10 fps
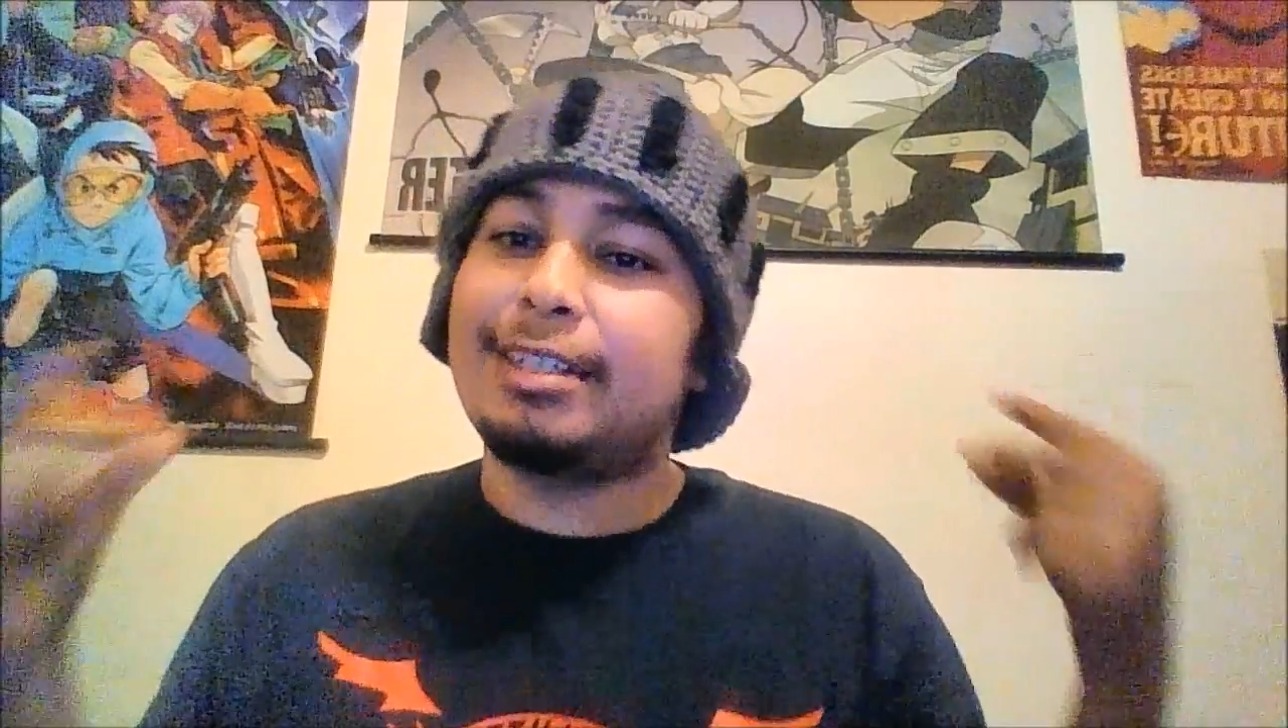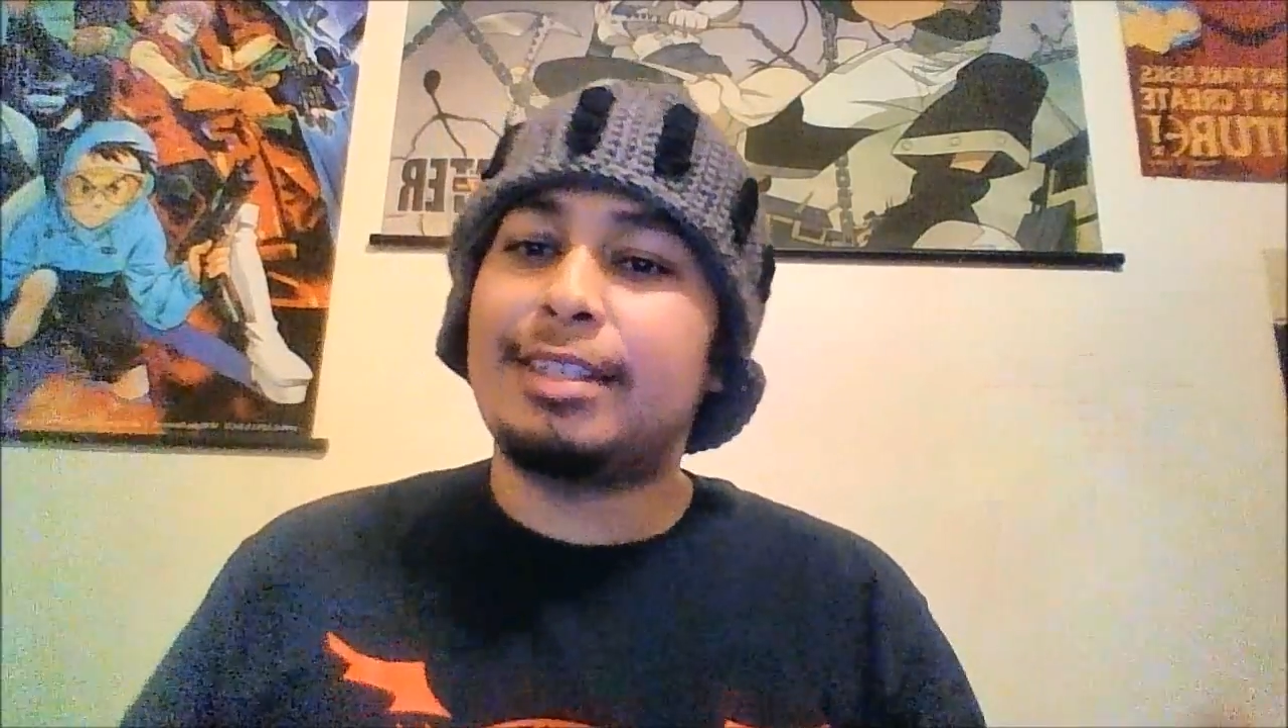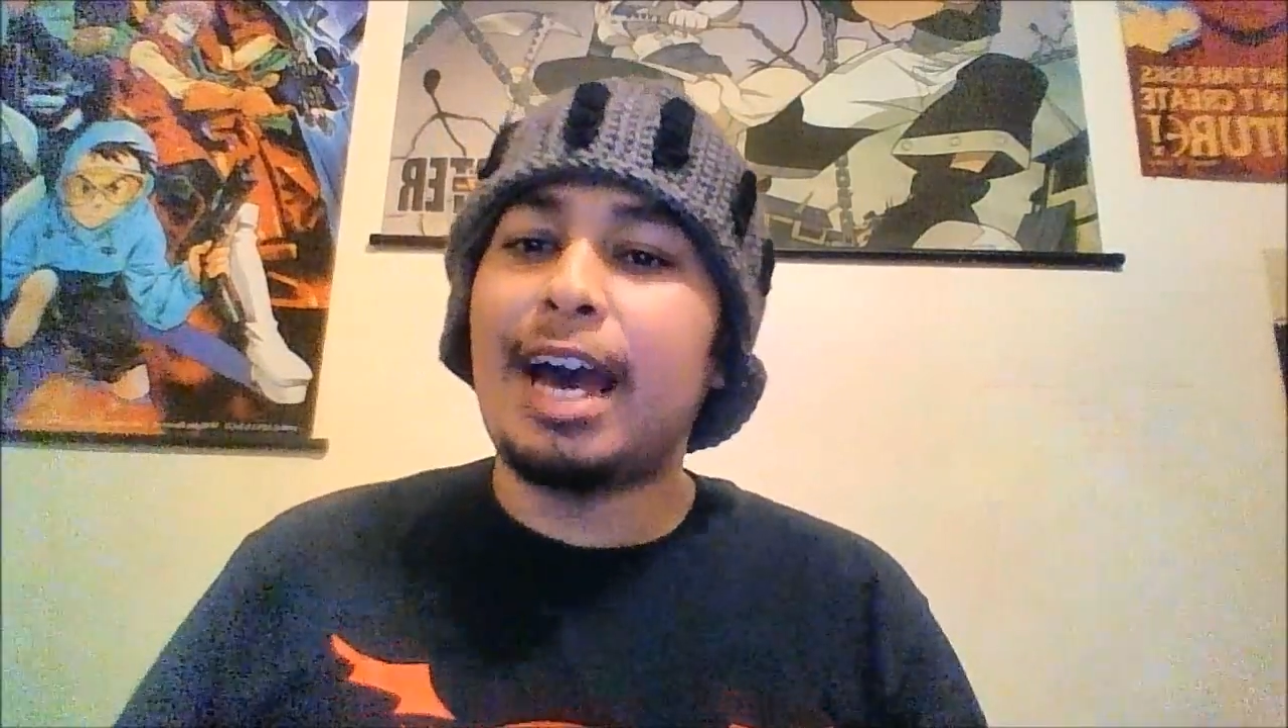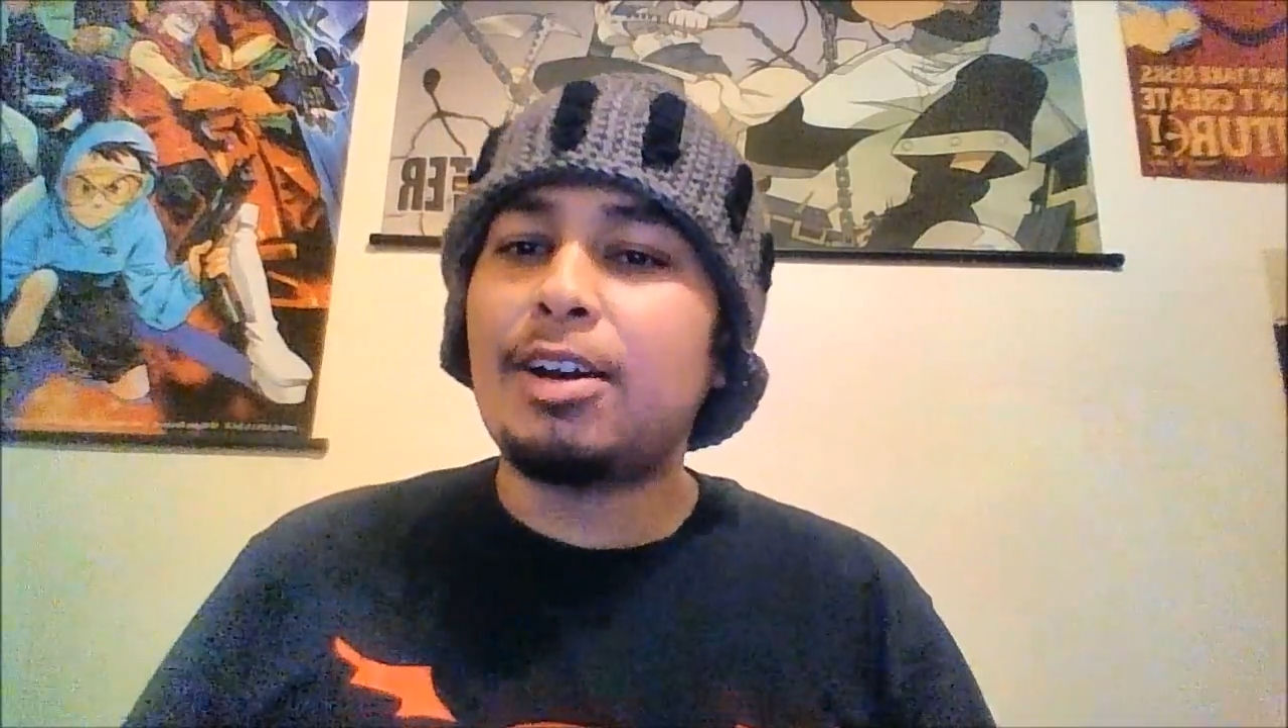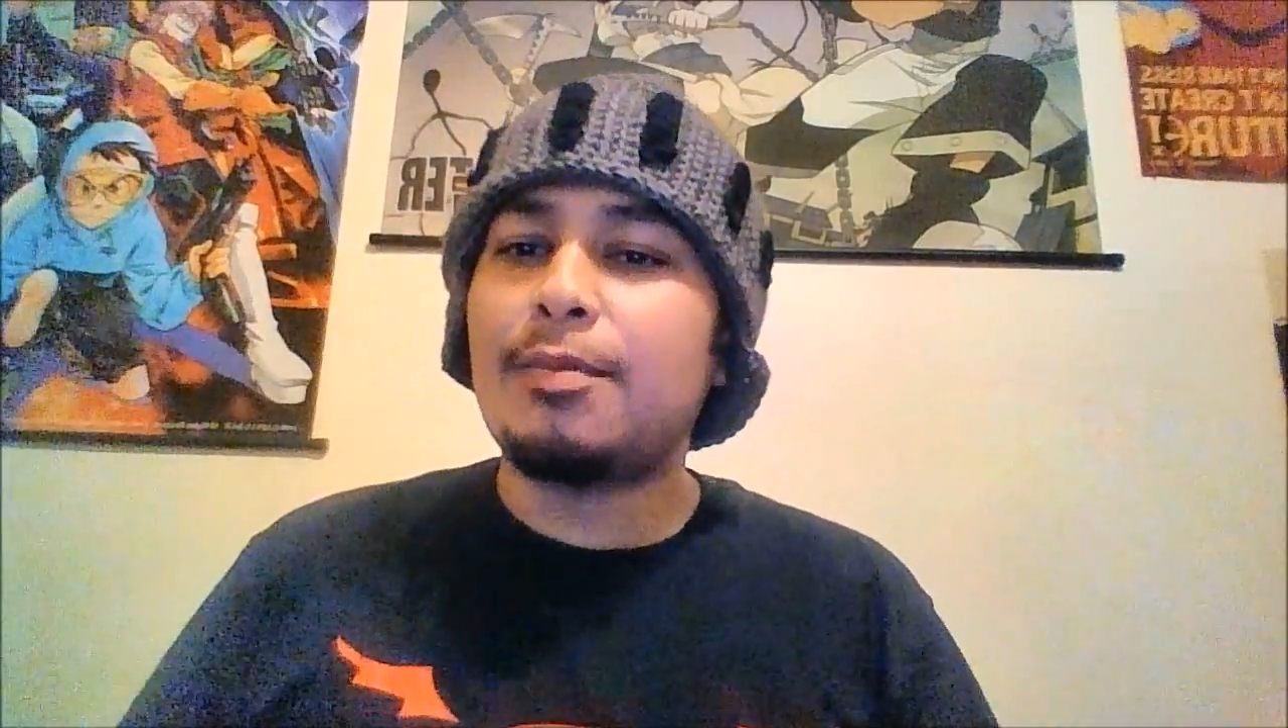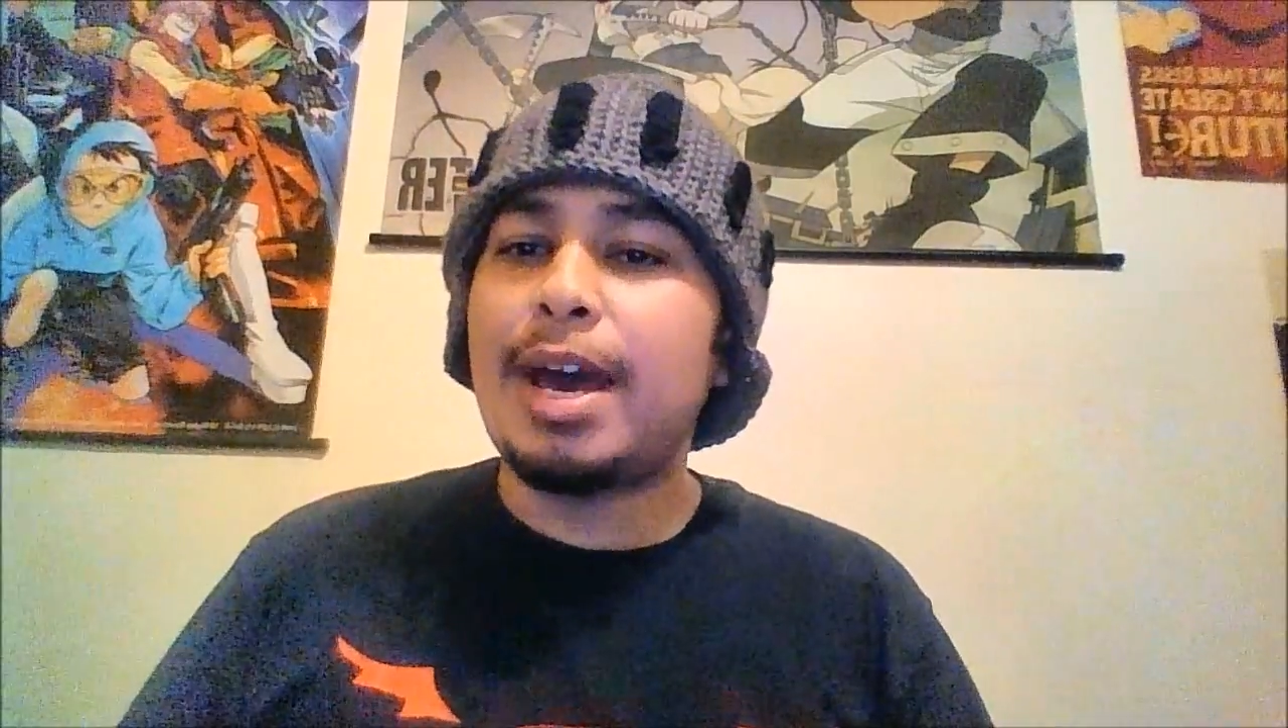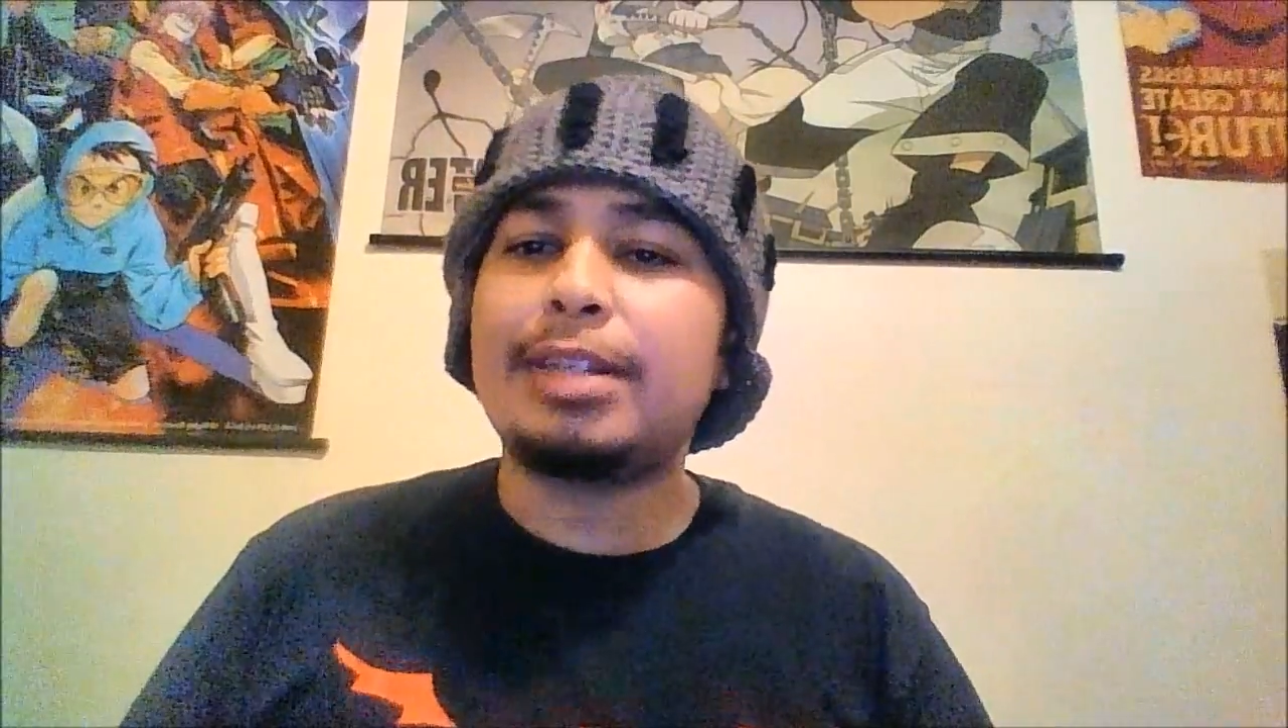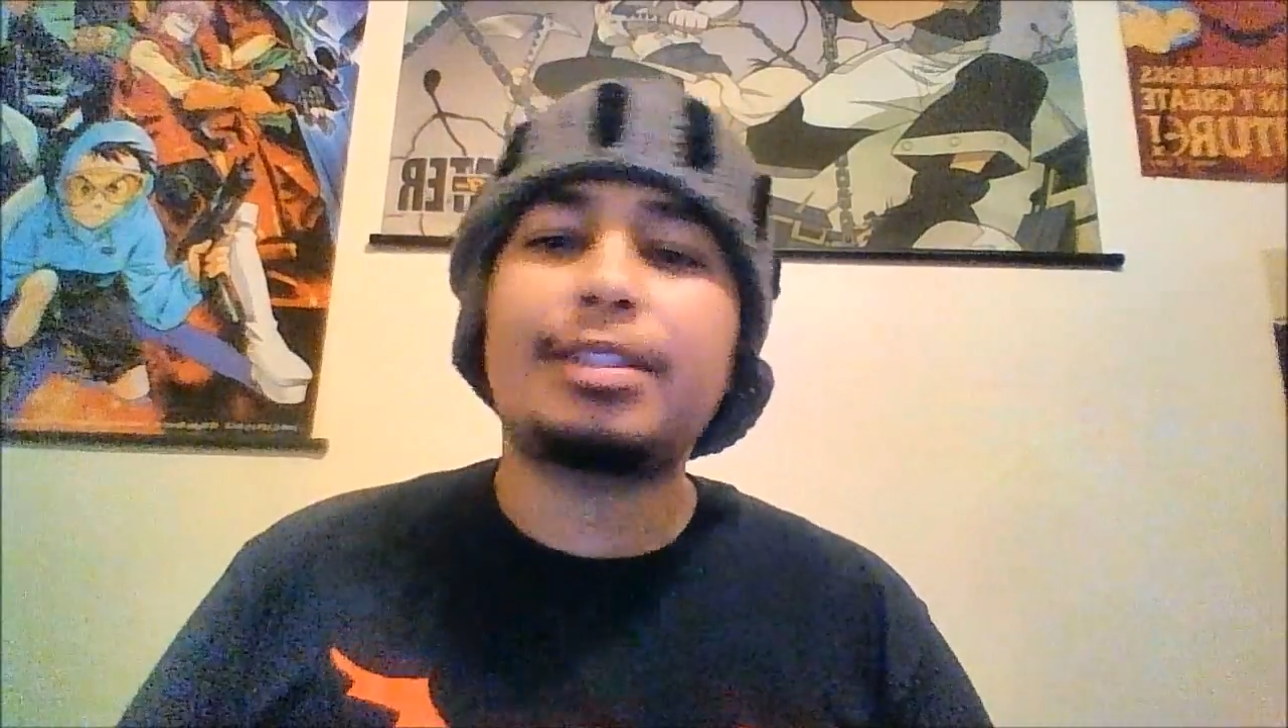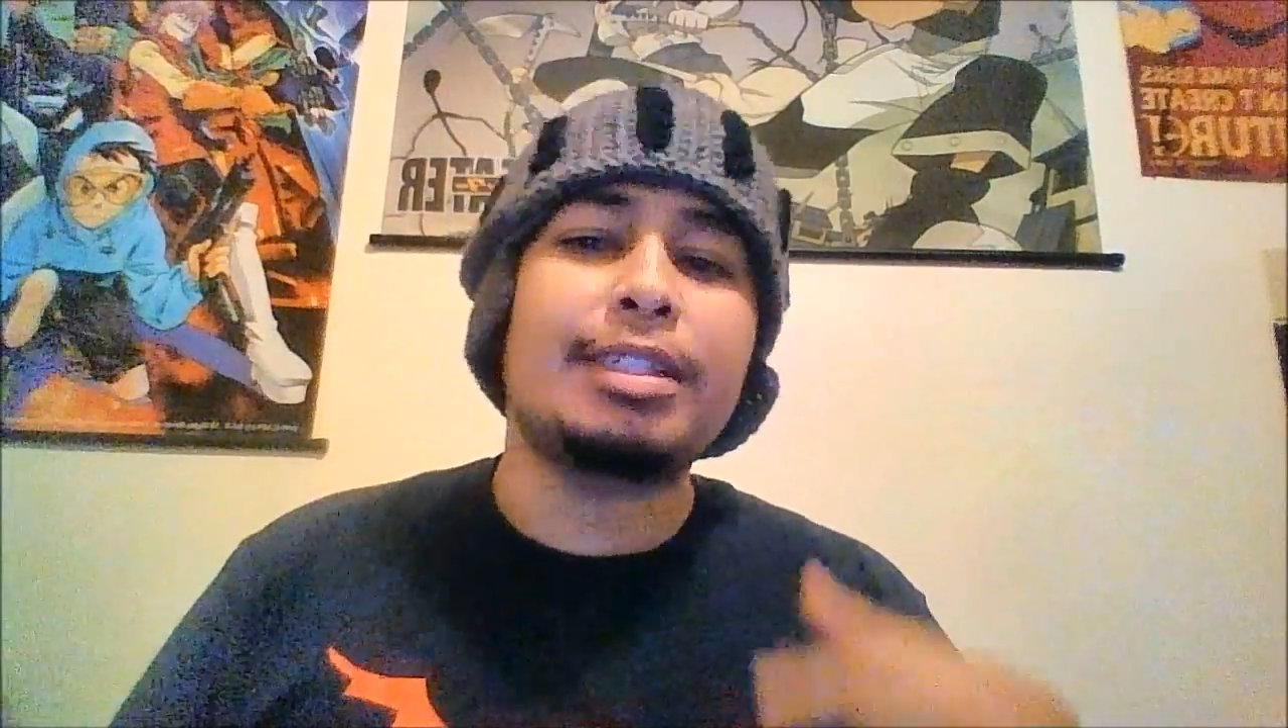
Tiger Mask is